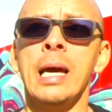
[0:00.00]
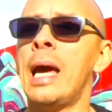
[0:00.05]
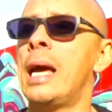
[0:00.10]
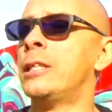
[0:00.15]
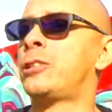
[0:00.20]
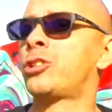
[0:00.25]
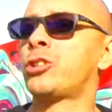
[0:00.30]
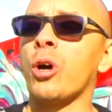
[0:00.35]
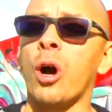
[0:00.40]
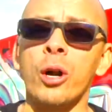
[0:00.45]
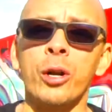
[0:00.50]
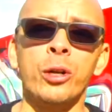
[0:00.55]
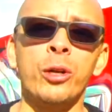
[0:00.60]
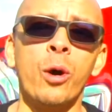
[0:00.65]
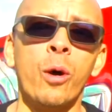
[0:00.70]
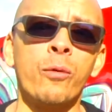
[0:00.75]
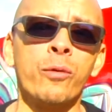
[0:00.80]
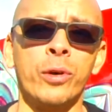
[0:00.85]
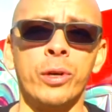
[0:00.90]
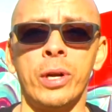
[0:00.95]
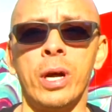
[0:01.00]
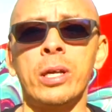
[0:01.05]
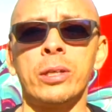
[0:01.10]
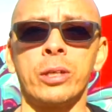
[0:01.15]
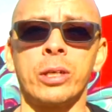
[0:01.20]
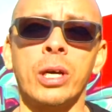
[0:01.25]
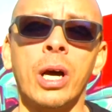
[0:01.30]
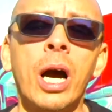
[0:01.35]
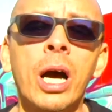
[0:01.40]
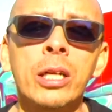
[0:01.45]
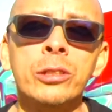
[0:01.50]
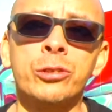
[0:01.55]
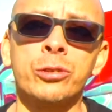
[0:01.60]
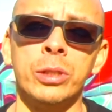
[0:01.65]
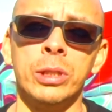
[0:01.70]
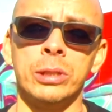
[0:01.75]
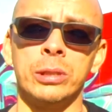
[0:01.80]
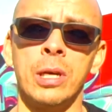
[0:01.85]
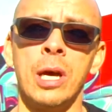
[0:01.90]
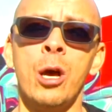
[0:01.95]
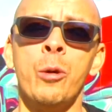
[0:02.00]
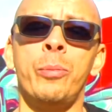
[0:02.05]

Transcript: and starting over in other countries